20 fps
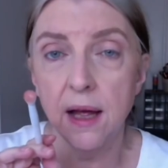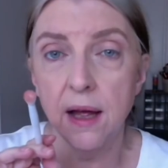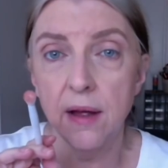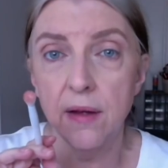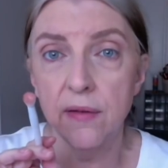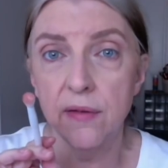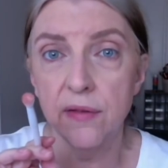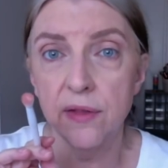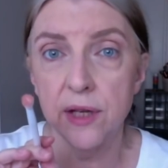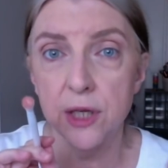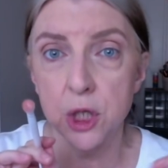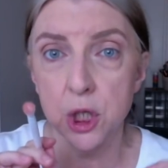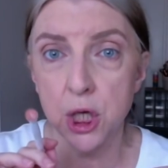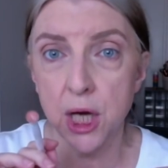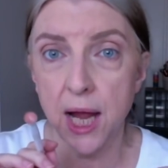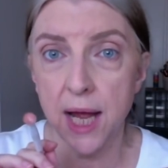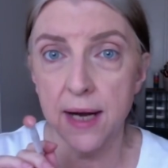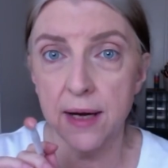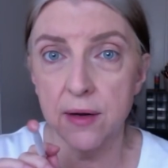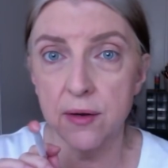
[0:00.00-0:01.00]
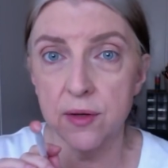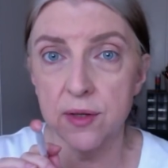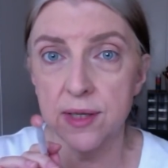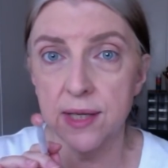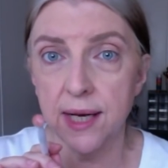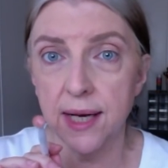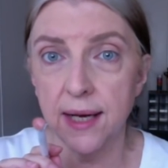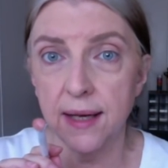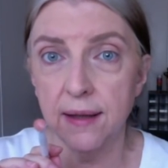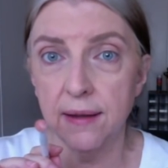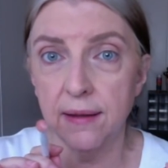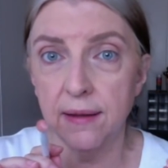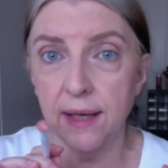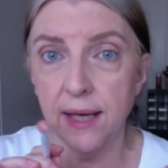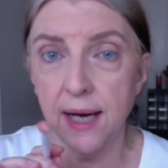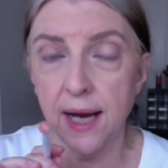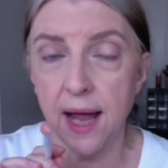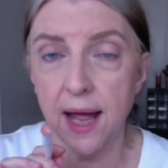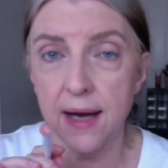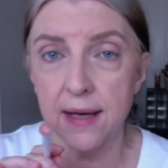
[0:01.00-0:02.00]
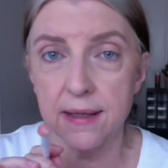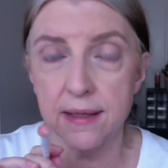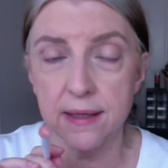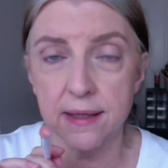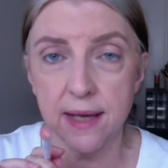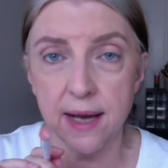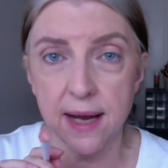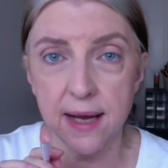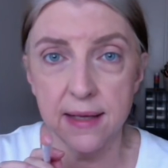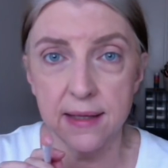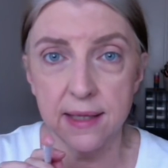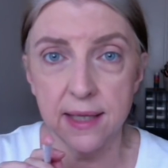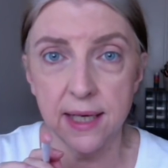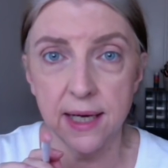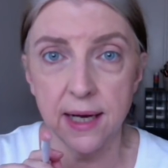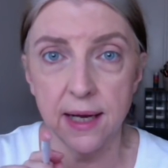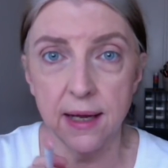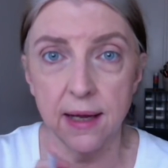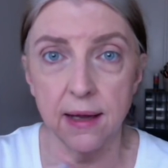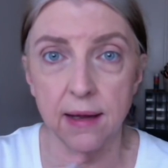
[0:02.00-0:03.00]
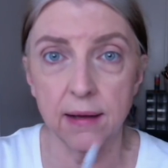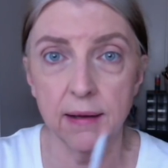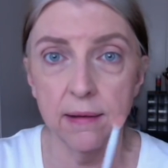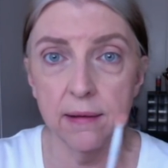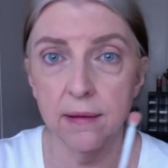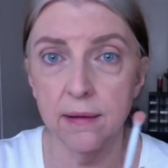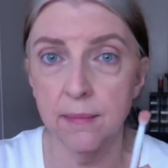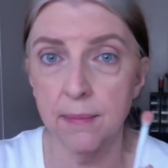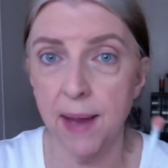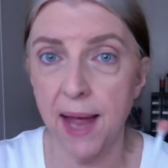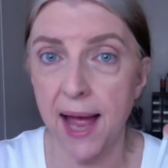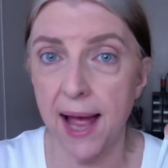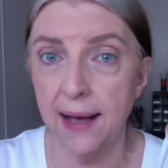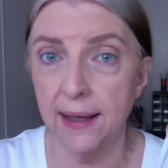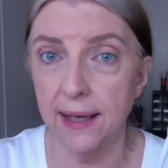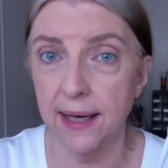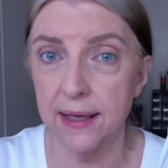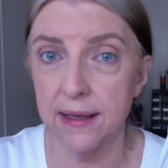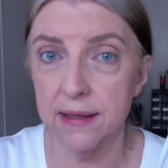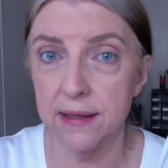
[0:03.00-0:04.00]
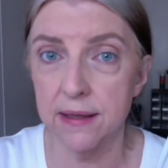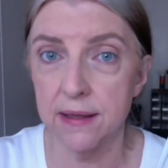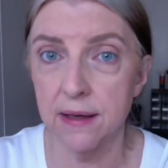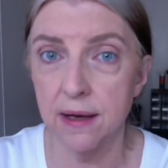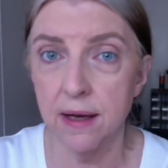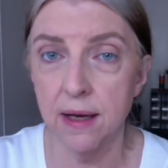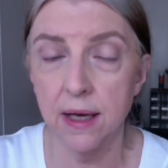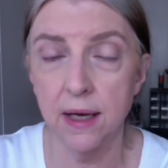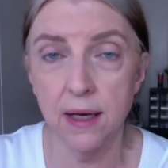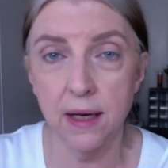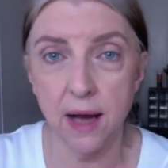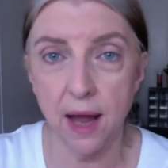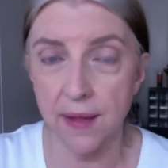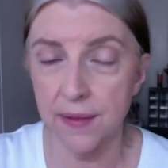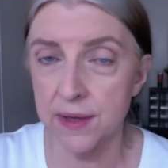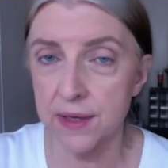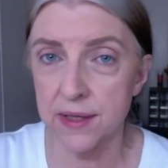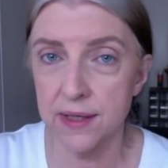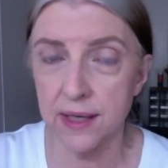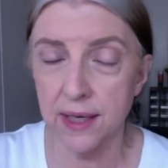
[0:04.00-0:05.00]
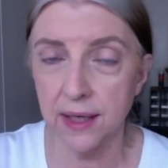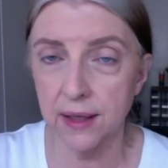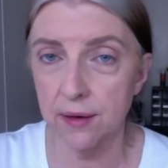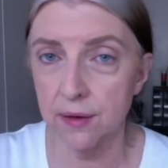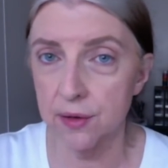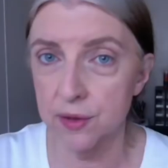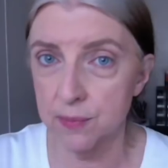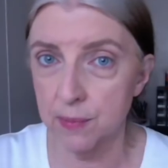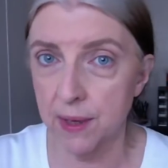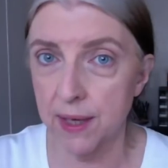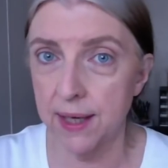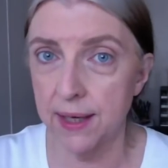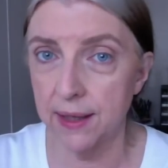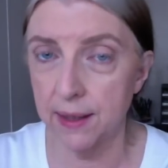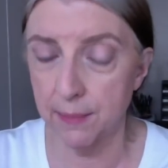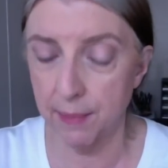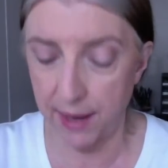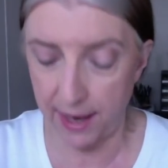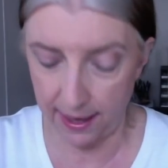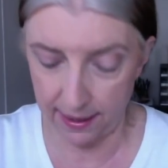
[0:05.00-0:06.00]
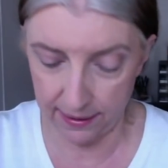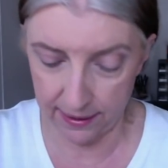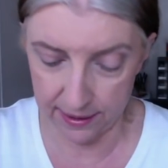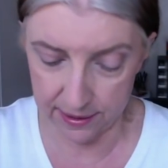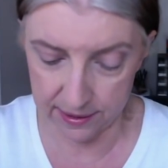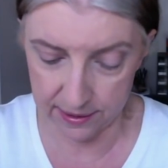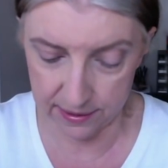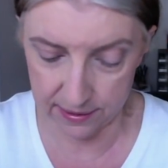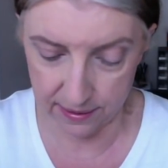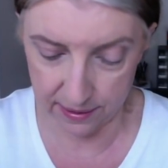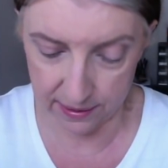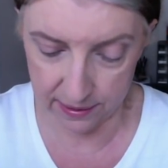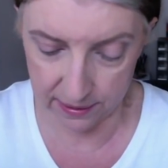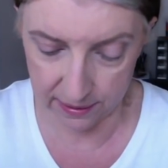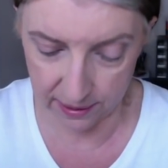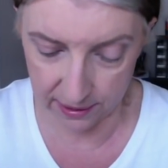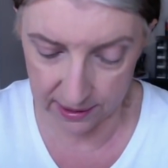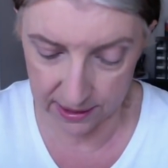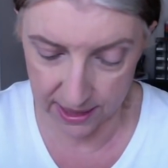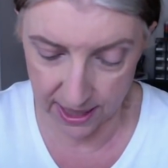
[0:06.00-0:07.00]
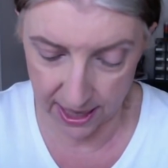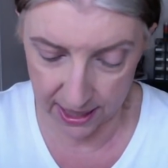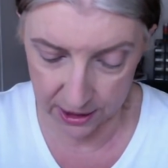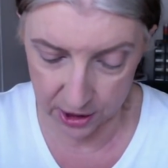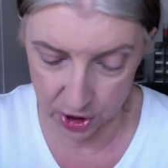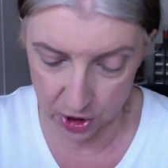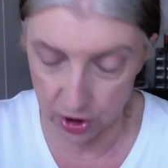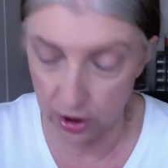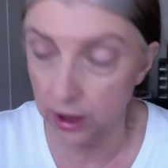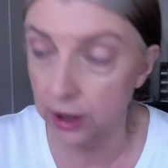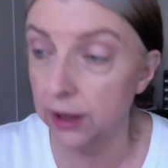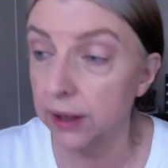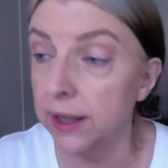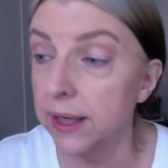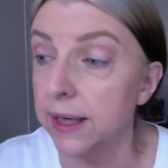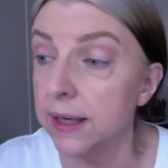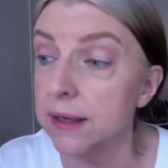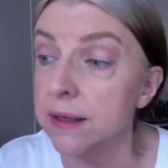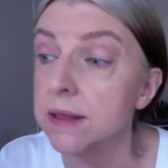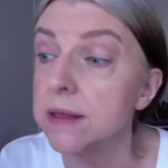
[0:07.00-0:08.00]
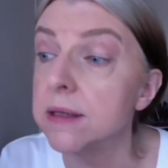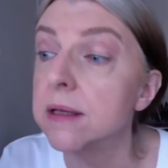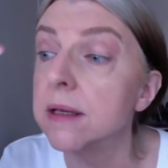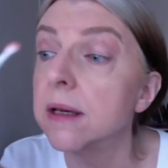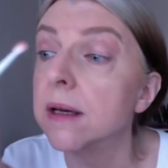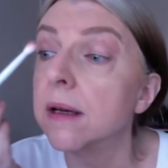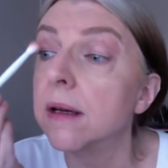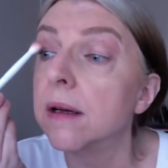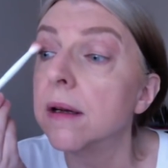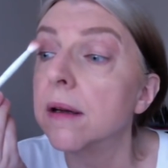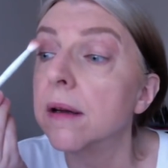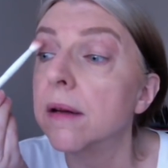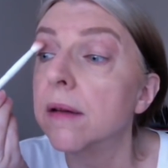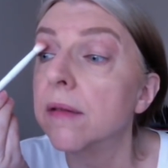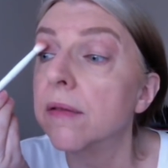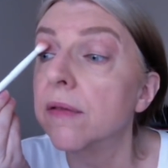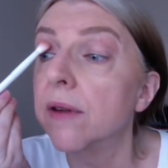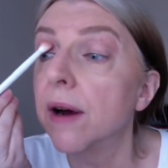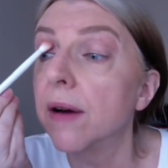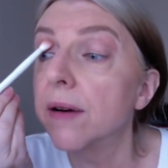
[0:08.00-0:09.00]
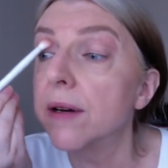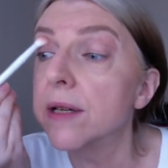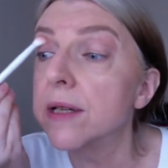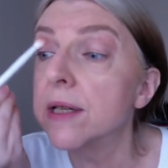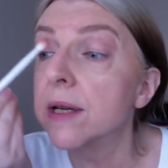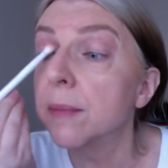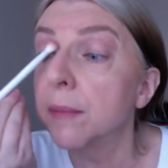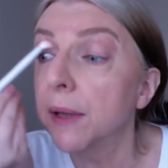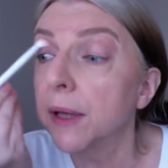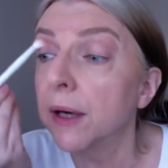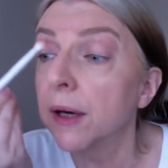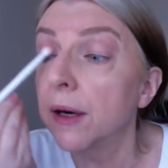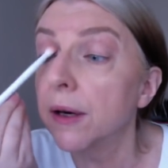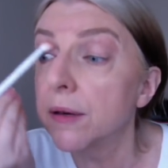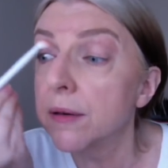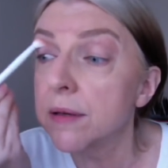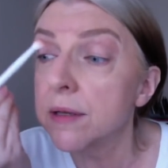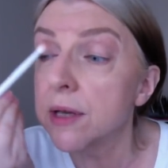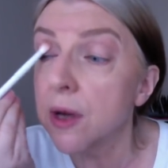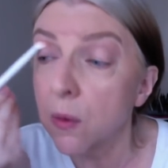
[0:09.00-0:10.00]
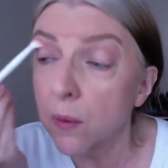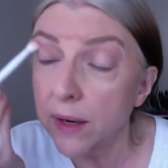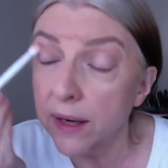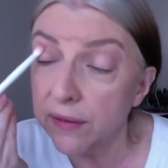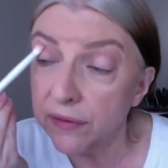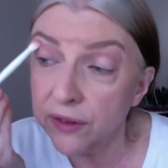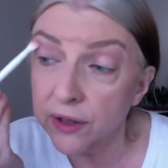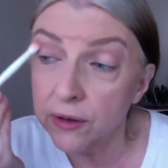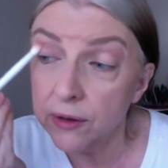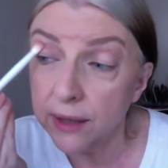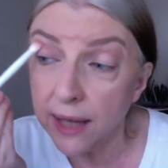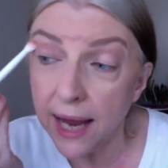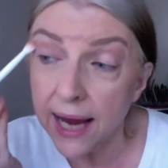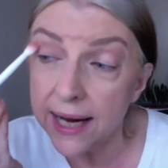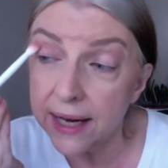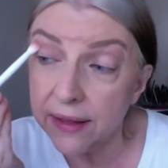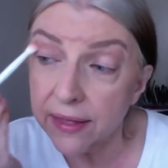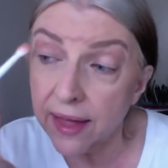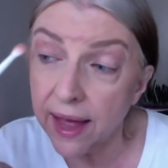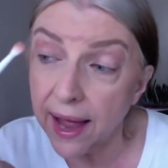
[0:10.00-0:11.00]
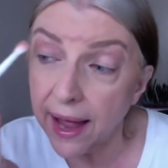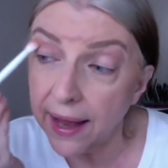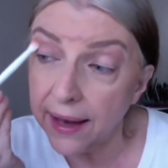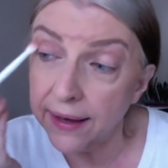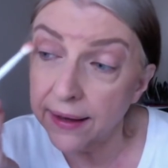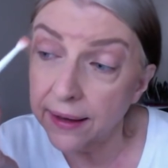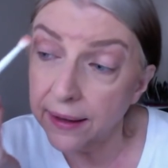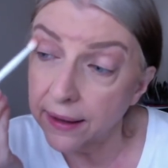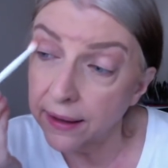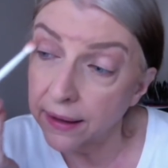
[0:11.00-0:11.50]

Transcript: of the shadows in the Anastasia palettes. Not the singles, but in the palettes, the texture is very similar. So if you like that